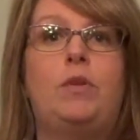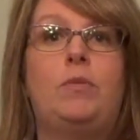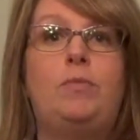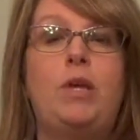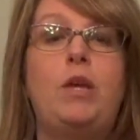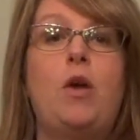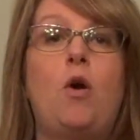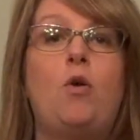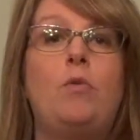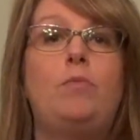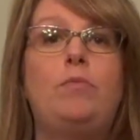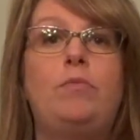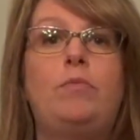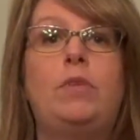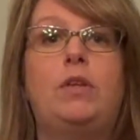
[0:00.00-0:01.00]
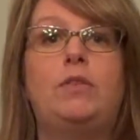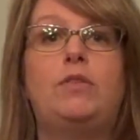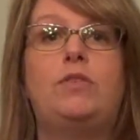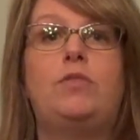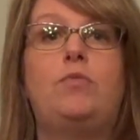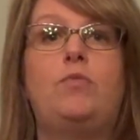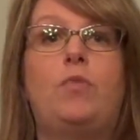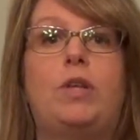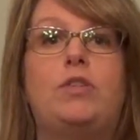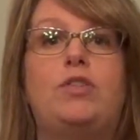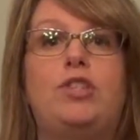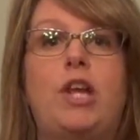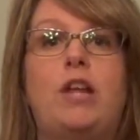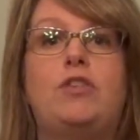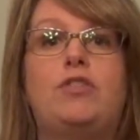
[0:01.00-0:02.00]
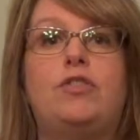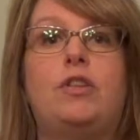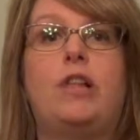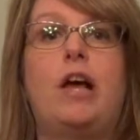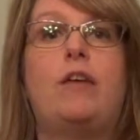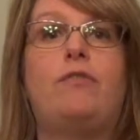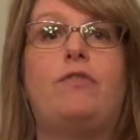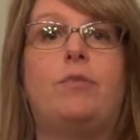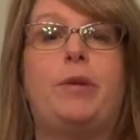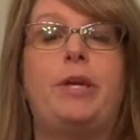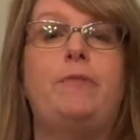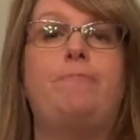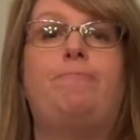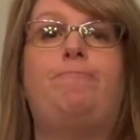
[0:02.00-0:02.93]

being home is what's changed a lot for me.